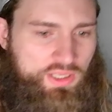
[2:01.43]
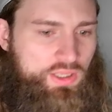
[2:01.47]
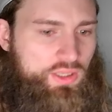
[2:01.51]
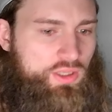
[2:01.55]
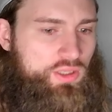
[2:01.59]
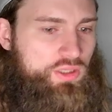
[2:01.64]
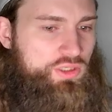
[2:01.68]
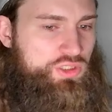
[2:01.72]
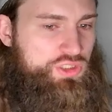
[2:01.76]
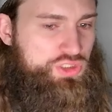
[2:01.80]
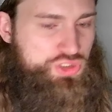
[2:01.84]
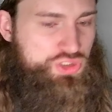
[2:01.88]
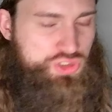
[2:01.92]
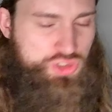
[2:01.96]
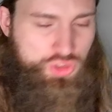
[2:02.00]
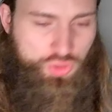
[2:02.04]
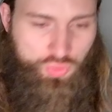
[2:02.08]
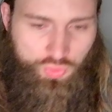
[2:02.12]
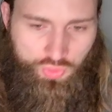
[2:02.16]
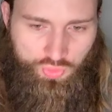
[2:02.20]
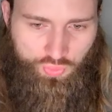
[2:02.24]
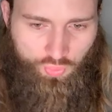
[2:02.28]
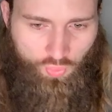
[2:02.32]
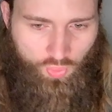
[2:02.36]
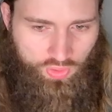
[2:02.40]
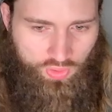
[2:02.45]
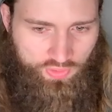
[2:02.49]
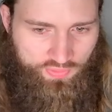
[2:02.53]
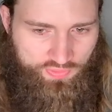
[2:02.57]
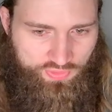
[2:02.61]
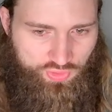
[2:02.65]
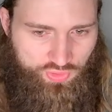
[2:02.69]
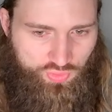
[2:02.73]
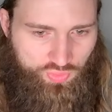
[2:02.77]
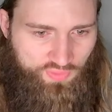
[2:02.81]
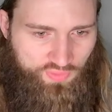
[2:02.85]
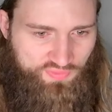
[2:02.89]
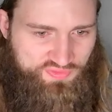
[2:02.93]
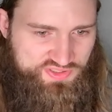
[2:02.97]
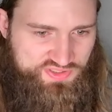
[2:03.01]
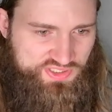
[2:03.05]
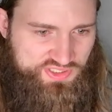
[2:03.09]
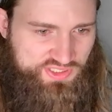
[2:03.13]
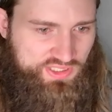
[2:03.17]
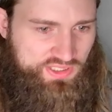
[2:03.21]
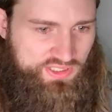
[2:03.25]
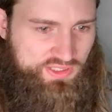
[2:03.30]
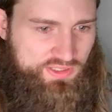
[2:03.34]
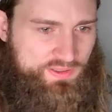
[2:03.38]
She's 2-1 in the
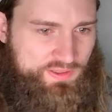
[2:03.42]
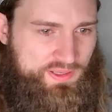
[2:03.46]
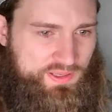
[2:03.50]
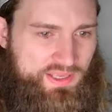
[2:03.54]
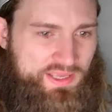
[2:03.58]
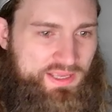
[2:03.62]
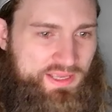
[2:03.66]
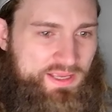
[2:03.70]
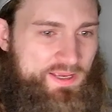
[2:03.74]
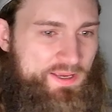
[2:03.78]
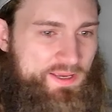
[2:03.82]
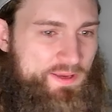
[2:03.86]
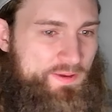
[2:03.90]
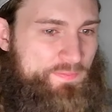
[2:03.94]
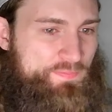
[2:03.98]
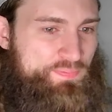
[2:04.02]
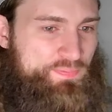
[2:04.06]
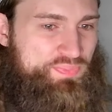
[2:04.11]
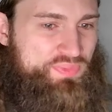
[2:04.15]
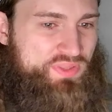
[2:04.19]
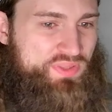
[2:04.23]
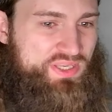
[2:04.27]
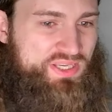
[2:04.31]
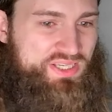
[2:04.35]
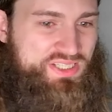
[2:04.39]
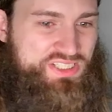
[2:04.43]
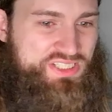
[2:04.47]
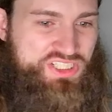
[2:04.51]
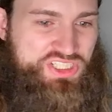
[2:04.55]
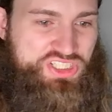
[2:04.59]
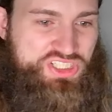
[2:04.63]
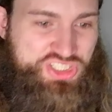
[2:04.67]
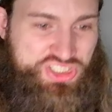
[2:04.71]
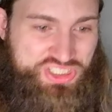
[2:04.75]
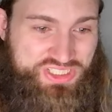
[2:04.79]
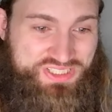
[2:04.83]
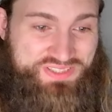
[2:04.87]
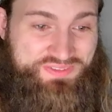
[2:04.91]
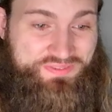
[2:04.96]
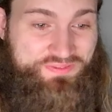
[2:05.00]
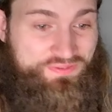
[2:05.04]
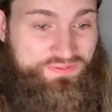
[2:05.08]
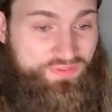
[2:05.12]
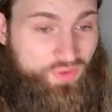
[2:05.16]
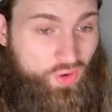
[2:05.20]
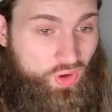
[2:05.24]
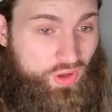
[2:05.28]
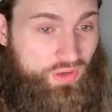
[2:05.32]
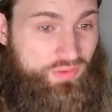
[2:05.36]
UFC. She's just
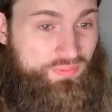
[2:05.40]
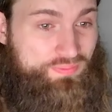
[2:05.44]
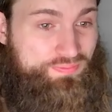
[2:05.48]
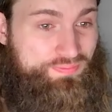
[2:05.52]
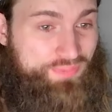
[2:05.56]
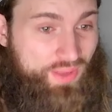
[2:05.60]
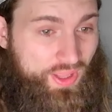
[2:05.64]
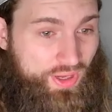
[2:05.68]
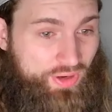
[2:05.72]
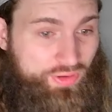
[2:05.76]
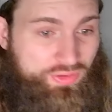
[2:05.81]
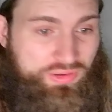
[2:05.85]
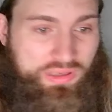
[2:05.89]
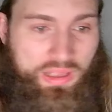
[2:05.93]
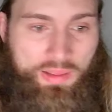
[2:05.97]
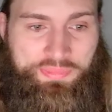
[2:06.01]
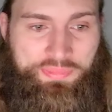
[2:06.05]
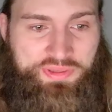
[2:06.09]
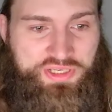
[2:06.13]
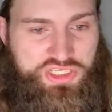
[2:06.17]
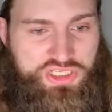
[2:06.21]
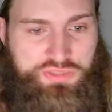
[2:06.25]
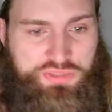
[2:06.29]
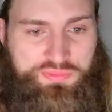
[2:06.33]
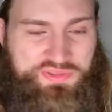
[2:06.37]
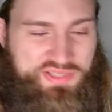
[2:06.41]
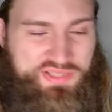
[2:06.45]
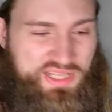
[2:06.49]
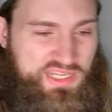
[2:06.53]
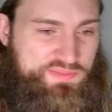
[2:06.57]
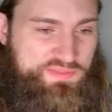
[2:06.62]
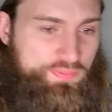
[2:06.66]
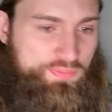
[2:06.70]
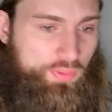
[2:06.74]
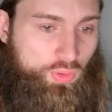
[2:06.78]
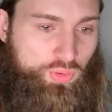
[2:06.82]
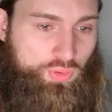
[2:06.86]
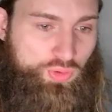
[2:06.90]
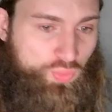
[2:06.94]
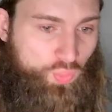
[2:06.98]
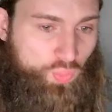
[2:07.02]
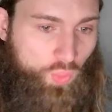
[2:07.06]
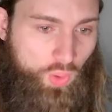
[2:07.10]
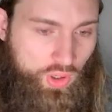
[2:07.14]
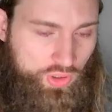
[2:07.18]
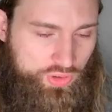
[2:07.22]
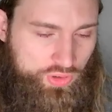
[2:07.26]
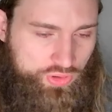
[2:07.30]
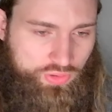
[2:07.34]
fought better competition. Besides Brogan
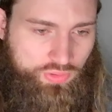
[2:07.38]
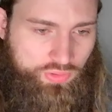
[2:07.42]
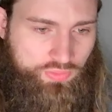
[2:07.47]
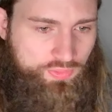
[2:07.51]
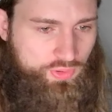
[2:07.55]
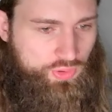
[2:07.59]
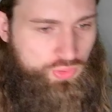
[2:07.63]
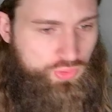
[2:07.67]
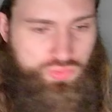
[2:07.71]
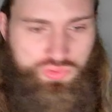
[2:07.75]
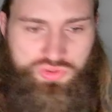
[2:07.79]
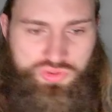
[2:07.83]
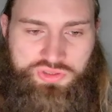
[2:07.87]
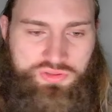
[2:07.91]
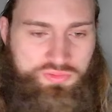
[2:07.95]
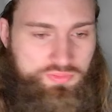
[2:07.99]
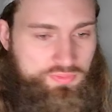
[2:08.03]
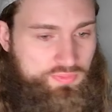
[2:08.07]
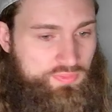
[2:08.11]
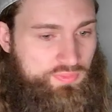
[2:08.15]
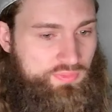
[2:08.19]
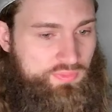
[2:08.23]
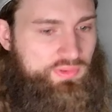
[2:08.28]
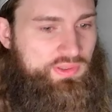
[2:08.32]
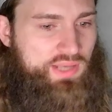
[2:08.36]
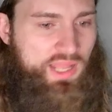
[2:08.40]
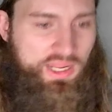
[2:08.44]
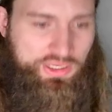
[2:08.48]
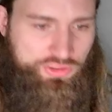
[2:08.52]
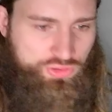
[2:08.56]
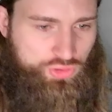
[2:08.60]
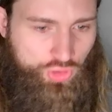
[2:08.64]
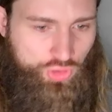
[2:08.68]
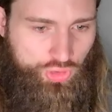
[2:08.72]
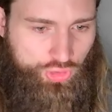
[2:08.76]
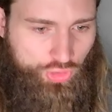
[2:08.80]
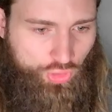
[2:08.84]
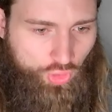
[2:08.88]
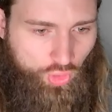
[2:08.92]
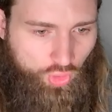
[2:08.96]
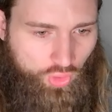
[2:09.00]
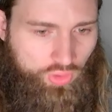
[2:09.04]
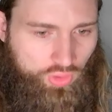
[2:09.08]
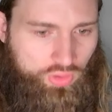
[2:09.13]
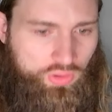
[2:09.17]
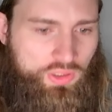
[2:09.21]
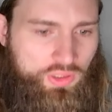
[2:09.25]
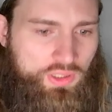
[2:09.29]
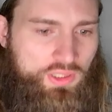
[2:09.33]
Walker, who's not good at
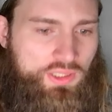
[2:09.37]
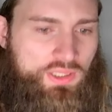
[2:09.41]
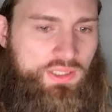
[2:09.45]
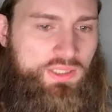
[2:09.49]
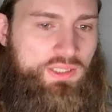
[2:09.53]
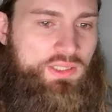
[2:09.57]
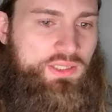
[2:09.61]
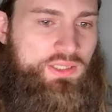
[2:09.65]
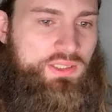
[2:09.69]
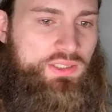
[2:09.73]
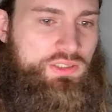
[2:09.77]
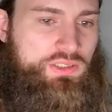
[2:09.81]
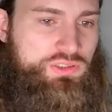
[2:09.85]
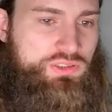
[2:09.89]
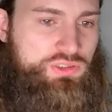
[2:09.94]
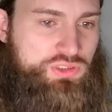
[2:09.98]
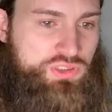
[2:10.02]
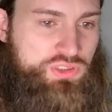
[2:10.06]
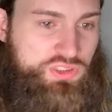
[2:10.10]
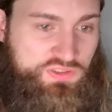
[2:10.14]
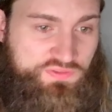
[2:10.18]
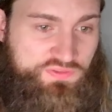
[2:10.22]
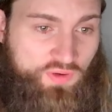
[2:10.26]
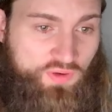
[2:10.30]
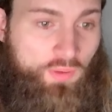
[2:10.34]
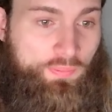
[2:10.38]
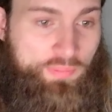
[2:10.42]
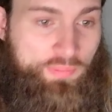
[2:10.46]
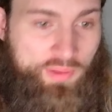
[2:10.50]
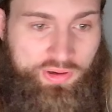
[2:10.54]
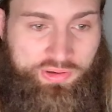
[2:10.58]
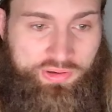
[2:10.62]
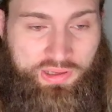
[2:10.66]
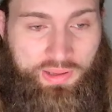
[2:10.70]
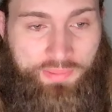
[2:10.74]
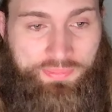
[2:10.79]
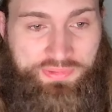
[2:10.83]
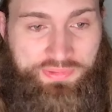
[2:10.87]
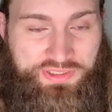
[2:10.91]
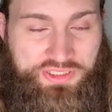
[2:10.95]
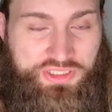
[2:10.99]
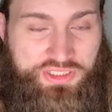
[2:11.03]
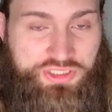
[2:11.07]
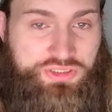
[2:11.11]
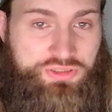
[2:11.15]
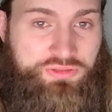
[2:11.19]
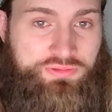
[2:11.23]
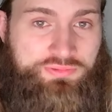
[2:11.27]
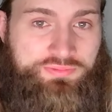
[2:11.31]
all, she's fought better competition.
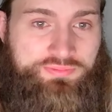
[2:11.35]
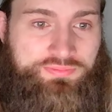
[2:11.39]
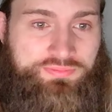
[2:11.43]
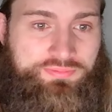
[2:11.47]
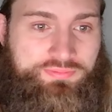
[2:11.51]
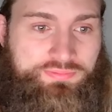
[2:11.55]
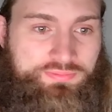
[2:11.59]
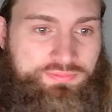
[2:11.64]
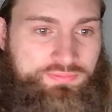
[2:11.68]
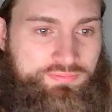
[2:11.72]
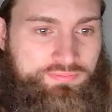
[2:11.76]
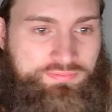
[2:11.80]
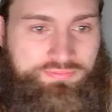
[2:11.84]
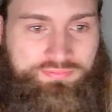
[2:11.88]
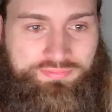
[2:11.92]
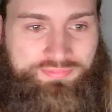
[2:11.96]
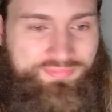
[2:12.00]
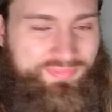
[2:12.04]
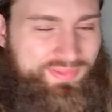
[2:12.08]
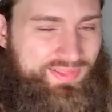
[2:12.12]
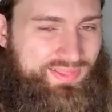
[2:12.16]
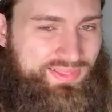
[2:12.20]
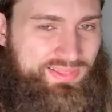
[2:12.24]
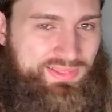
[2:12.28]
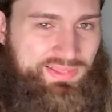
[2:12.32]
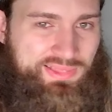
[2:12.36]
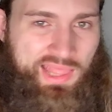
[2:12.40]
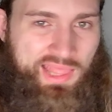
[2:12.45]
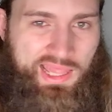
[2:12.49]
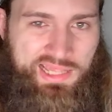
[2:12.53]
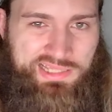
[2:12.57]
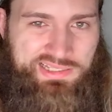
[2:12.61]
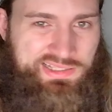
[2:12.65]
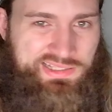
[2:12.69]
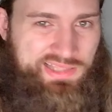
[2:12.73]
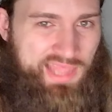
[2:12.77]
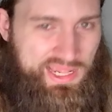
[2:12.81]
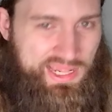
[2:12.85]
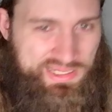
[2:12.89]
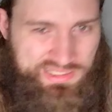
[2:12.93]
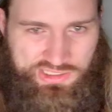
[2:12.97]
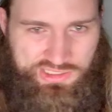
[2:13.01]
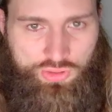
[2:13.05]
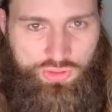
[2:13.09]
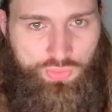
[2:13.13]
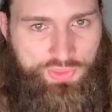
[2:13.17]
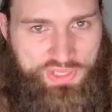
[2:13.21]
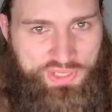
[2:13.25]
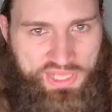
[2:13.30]
That's the
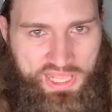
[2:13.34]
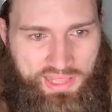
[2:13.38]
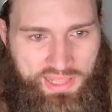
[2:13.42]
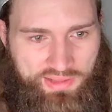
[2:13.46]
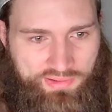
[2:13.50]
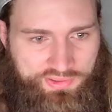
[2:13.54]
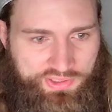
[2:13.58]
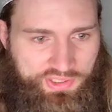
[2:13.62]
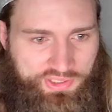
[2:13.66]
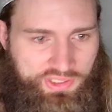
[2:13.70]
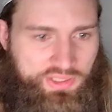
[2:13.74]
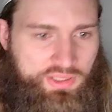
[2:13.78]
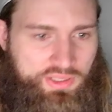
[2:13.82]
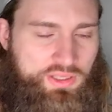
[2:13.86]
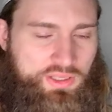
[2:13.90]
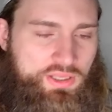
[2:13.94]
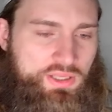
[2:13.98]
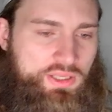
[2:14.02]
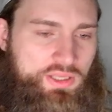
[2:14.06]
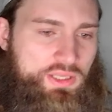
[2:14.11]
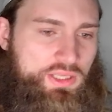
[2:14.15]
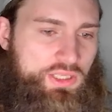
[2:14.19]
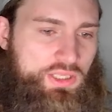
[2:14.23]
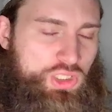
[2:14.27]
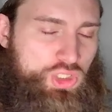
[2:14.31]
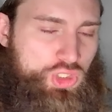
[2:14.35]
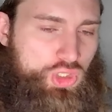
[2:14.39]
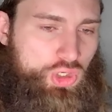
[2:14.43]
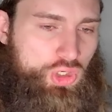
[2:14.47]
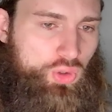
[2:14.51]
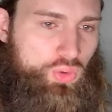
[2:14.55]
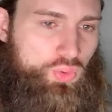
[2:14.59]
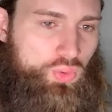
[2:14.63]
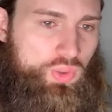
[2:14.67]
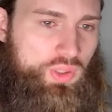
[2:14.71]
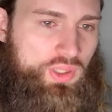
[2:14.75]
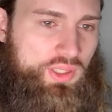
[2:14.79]
reality. You know,